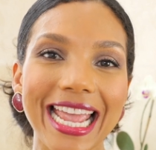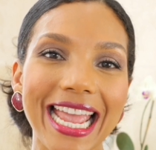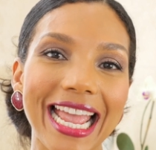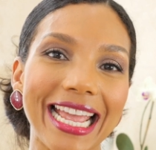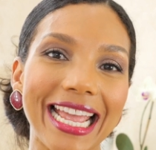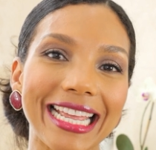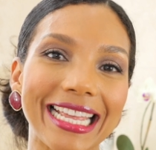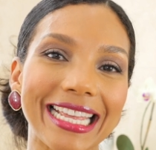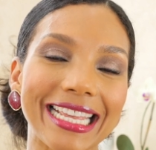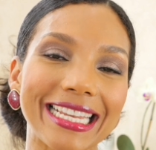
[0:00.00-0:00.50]

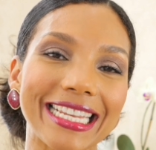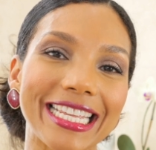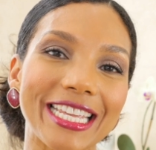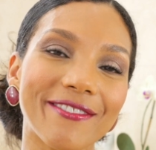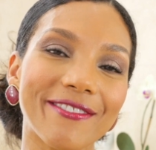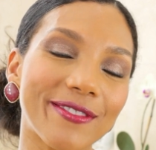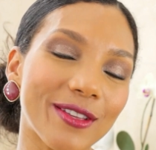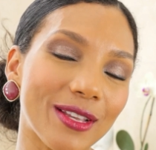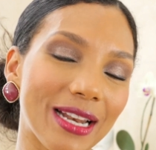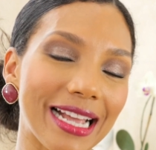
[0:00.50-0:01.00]
And
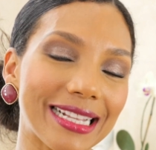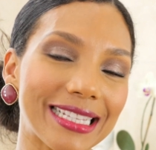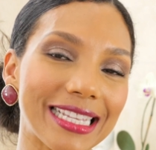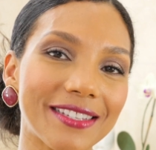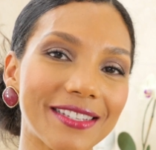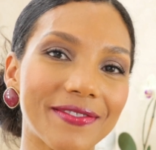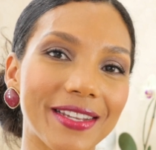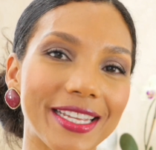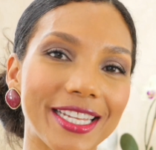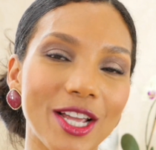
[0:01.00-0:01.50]
if you like
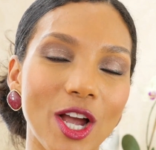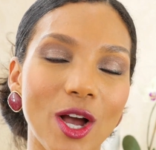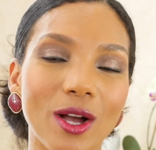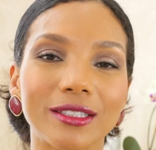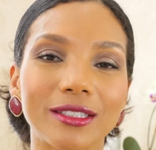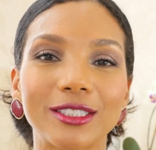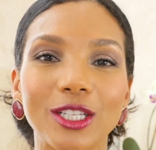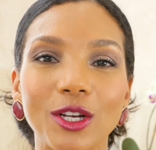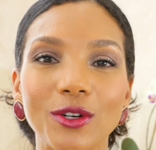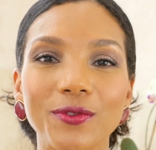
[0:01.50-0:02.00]
this
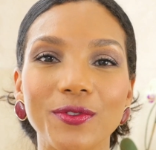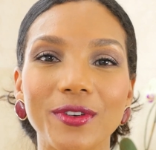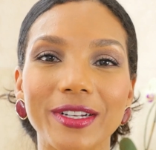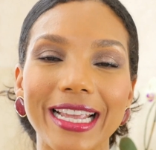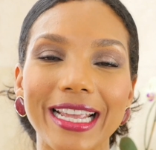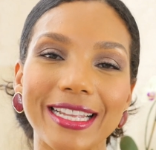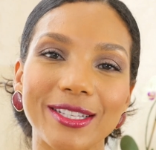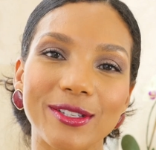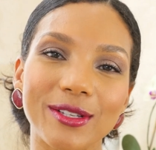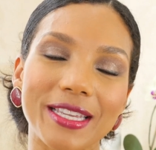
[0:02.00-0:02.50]
video, don't
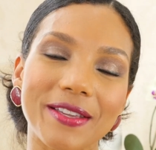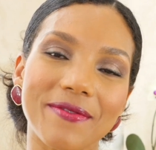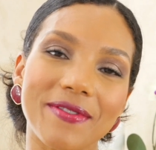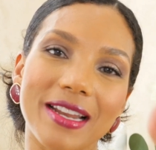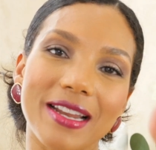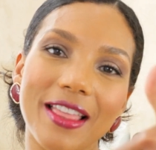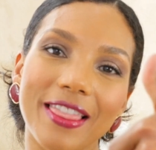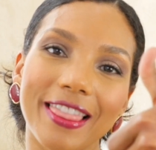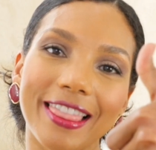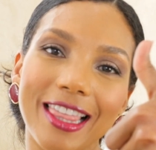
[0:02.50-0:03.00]
forget to give it
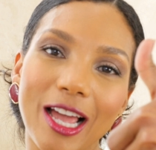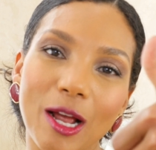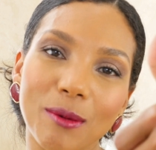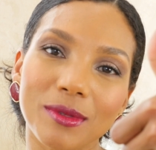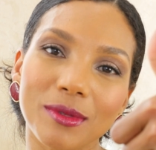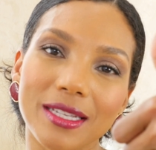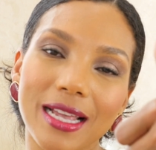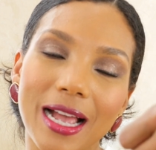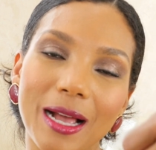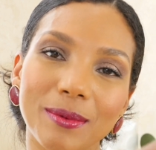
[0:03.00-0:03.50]
a
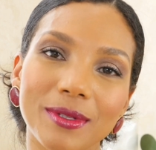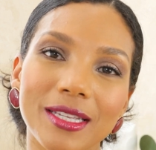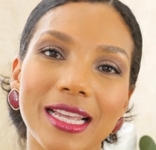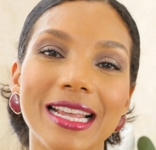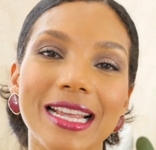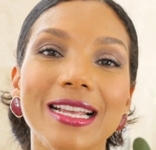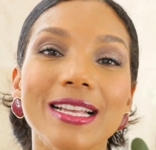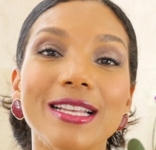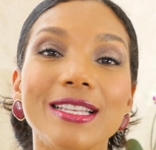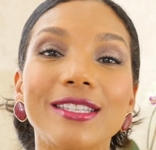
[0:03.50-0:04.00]
thumbs up,
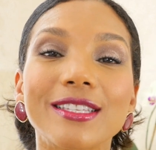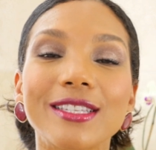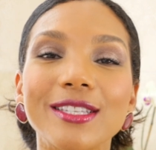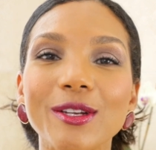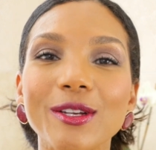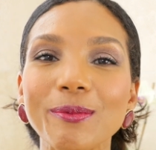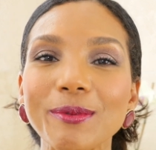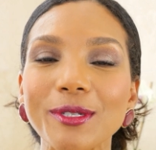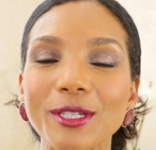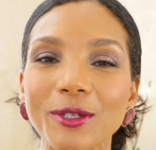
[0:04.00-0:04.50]

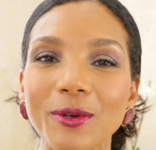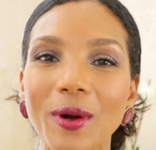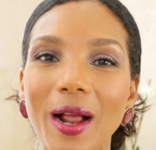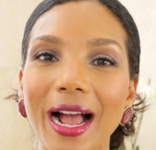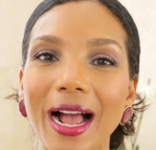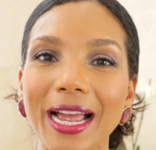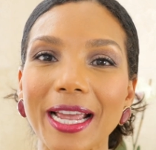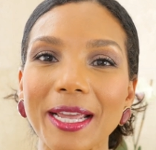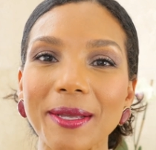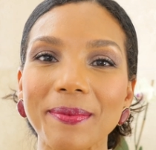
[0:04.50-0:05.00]

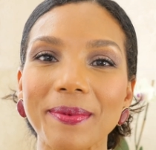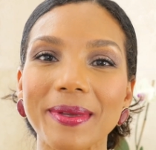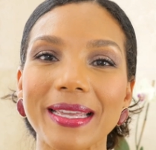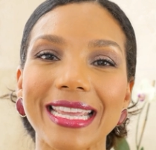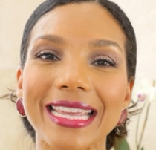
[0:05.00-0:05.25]
subscribe,